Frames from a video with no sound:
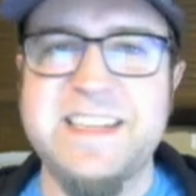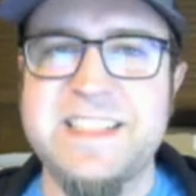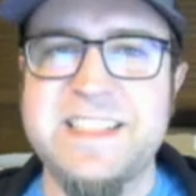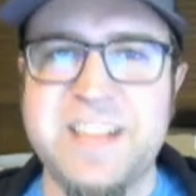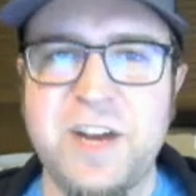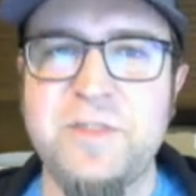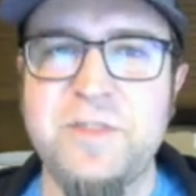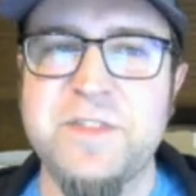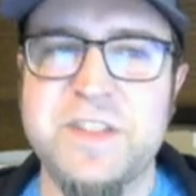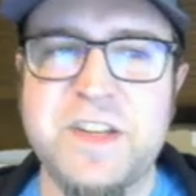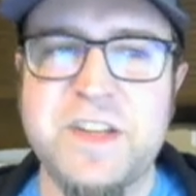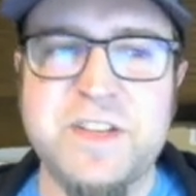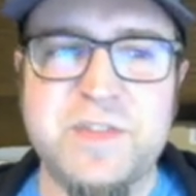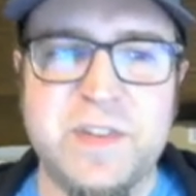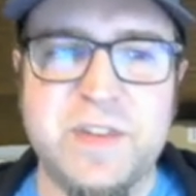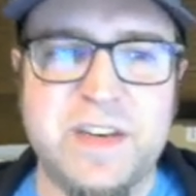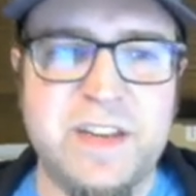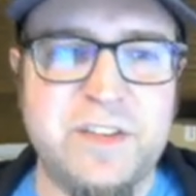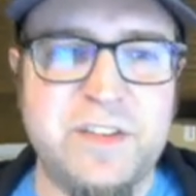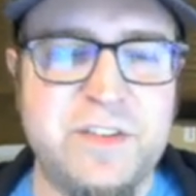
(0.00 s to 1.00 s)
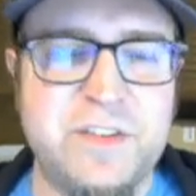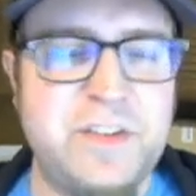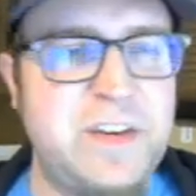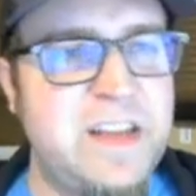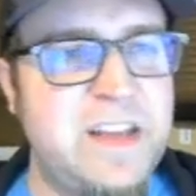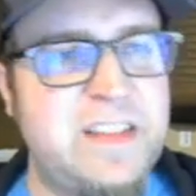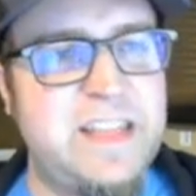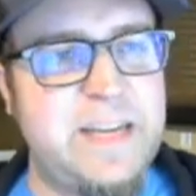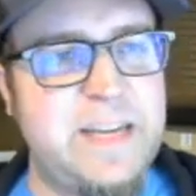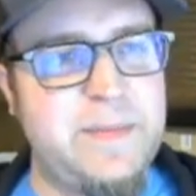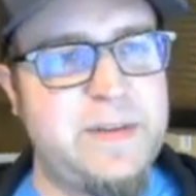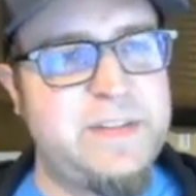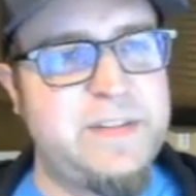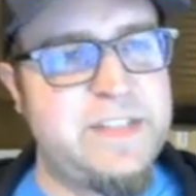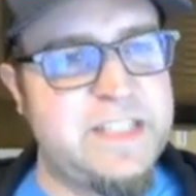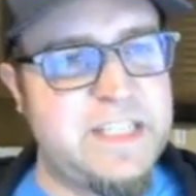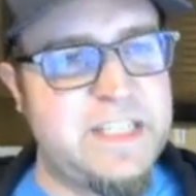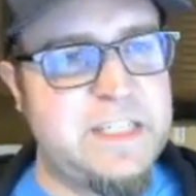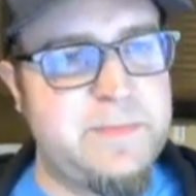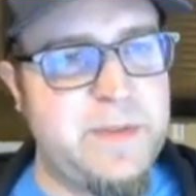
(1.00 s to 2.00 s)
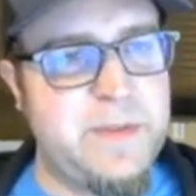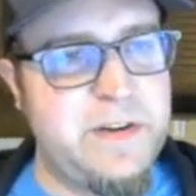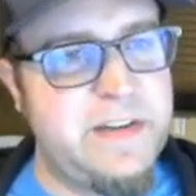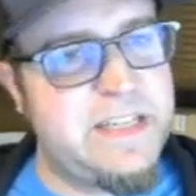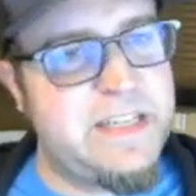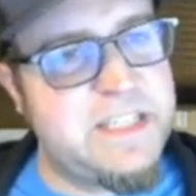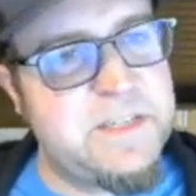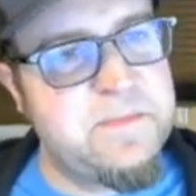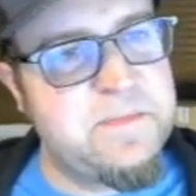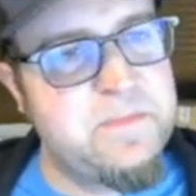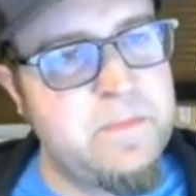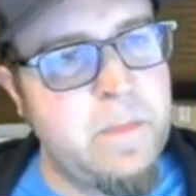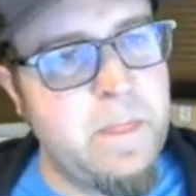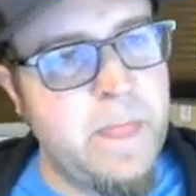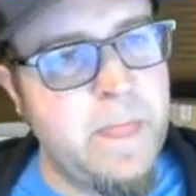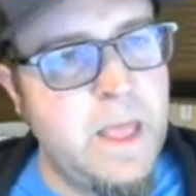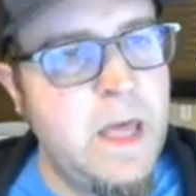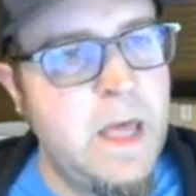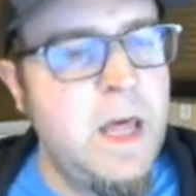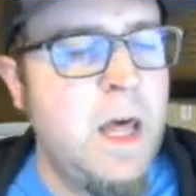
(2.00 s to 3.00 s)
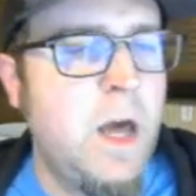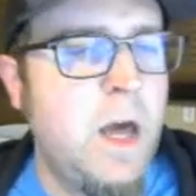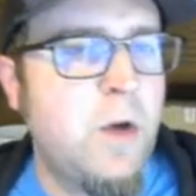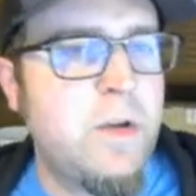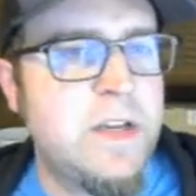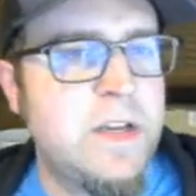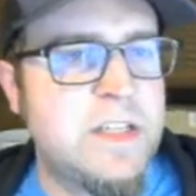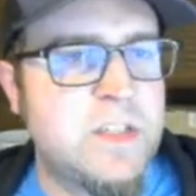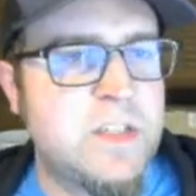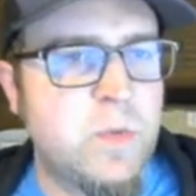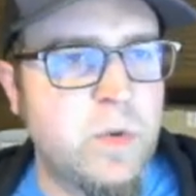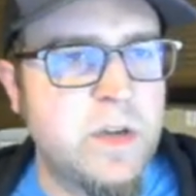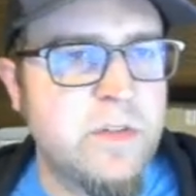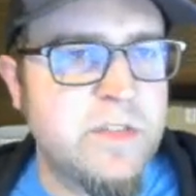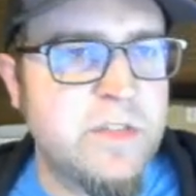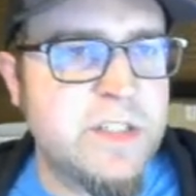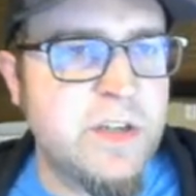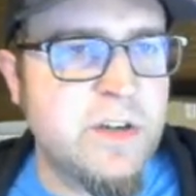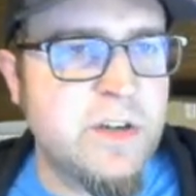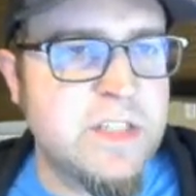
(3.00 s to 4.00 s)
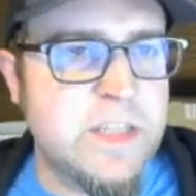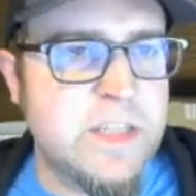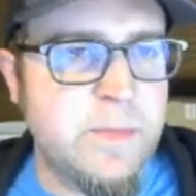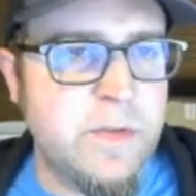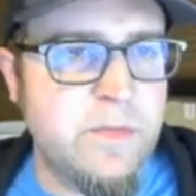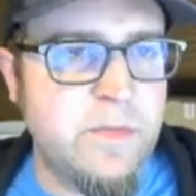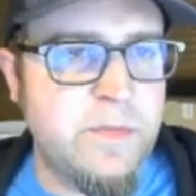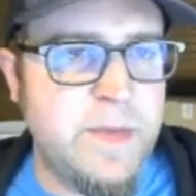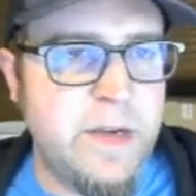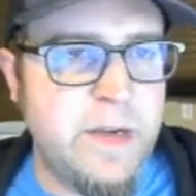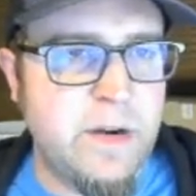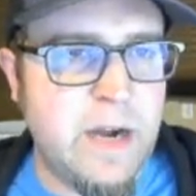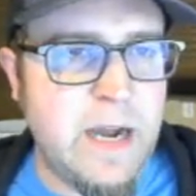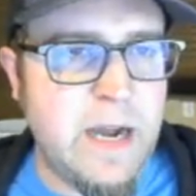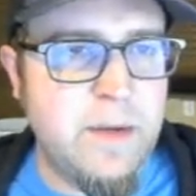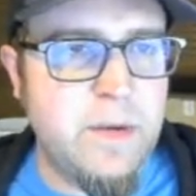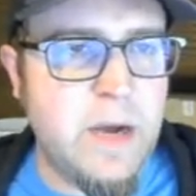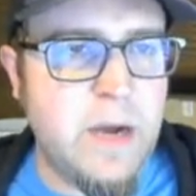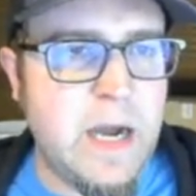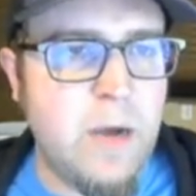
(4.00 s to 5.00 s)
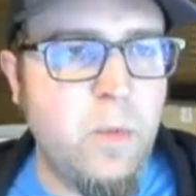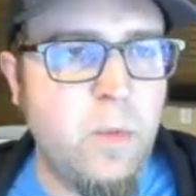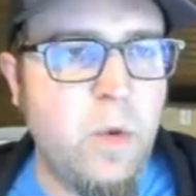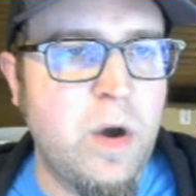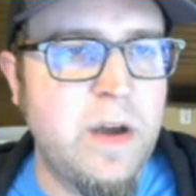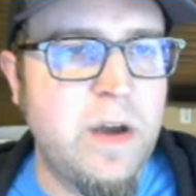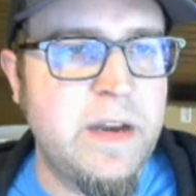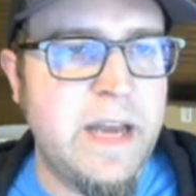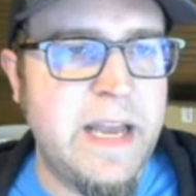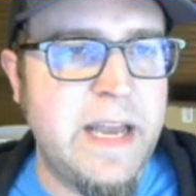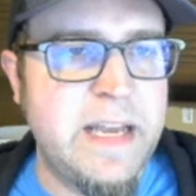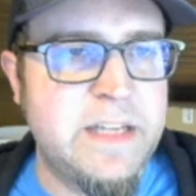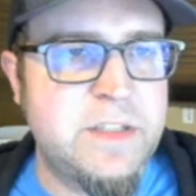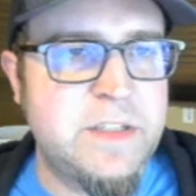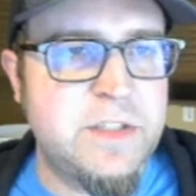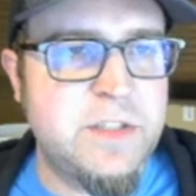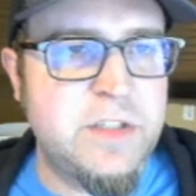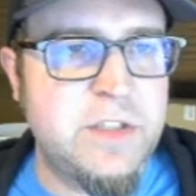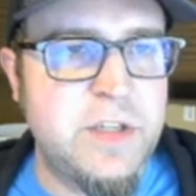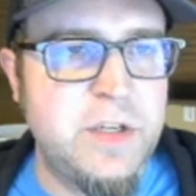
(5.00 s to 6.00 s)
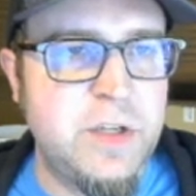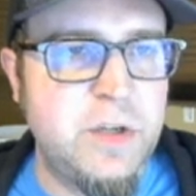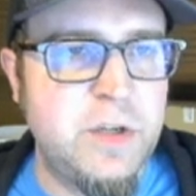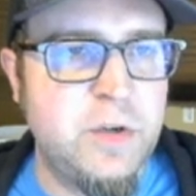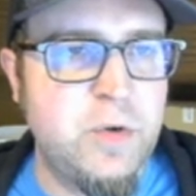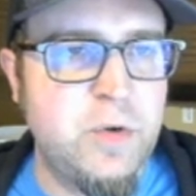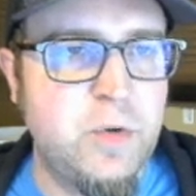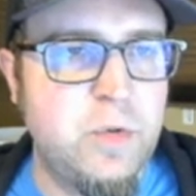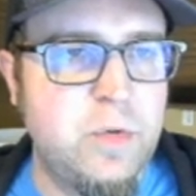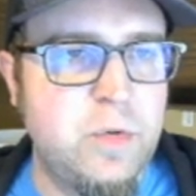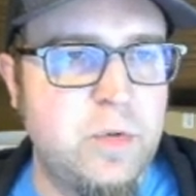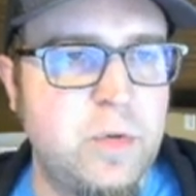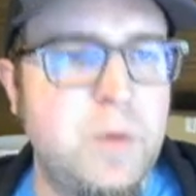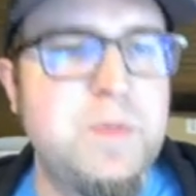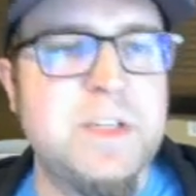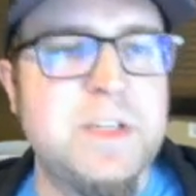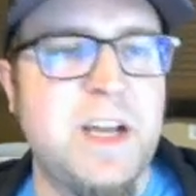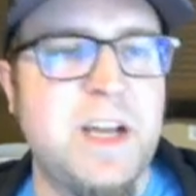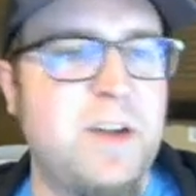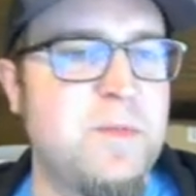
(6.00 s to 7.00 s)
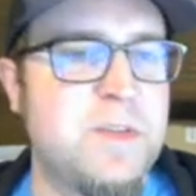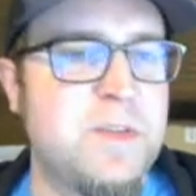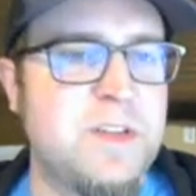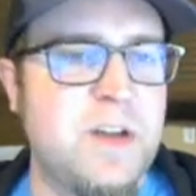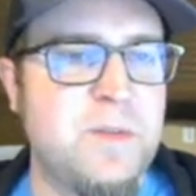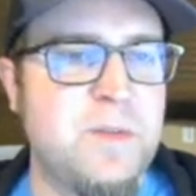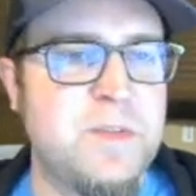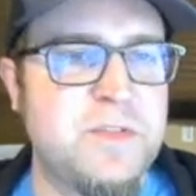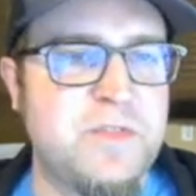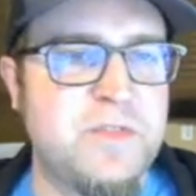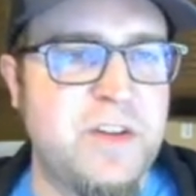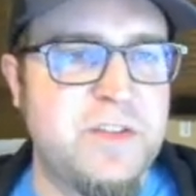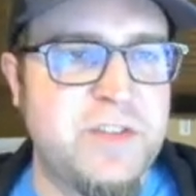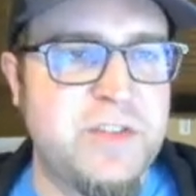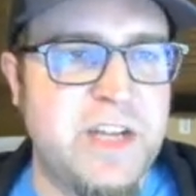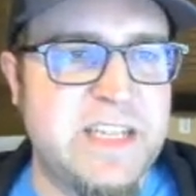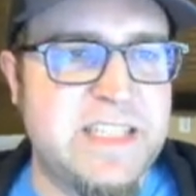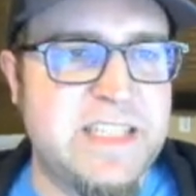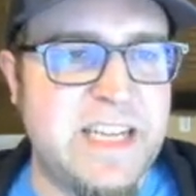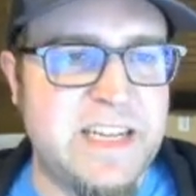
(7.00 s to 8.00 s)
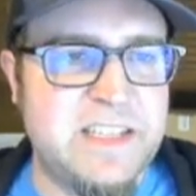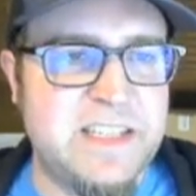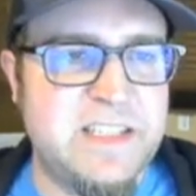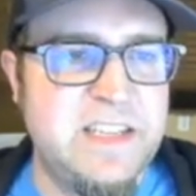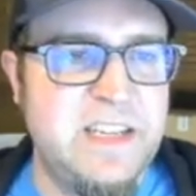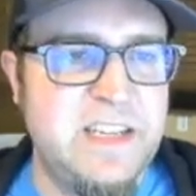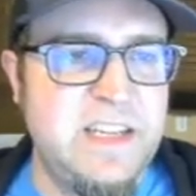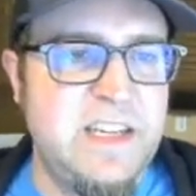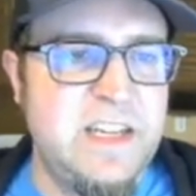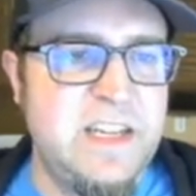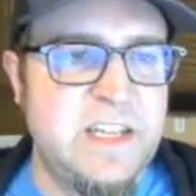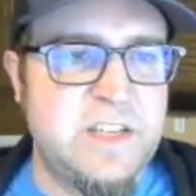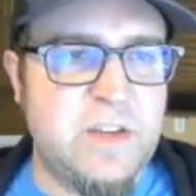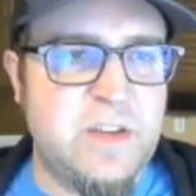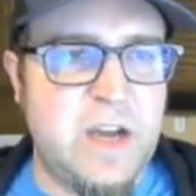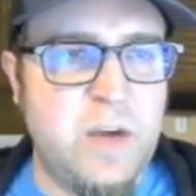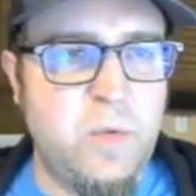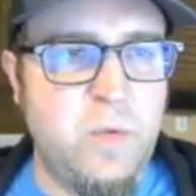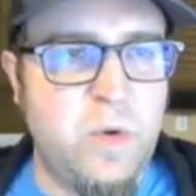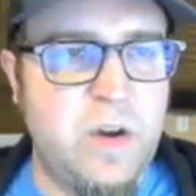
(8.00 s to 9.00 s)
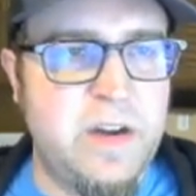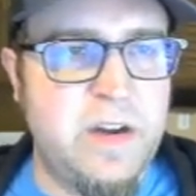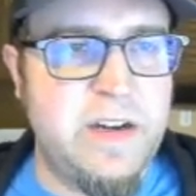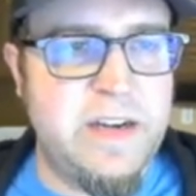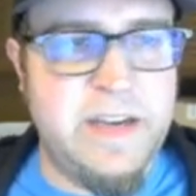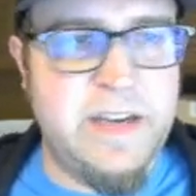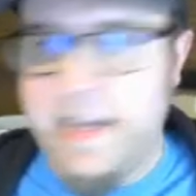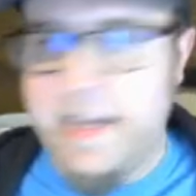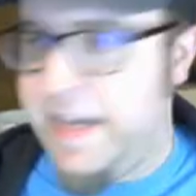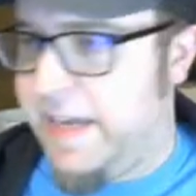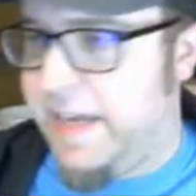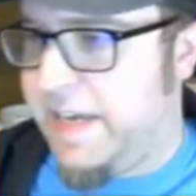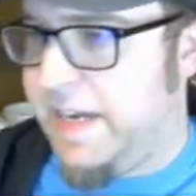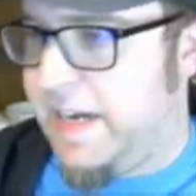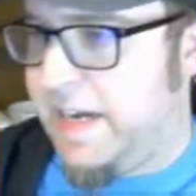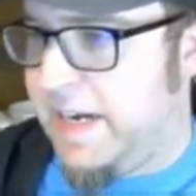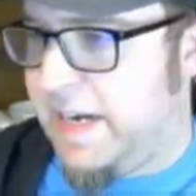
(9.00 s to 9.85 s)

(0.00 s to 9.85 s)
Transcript: itself is also another unique thing about this experience. Okay, so we're going to return something from here. I want a to-do. Oops, I almost wrote a JSX. So I wanted a.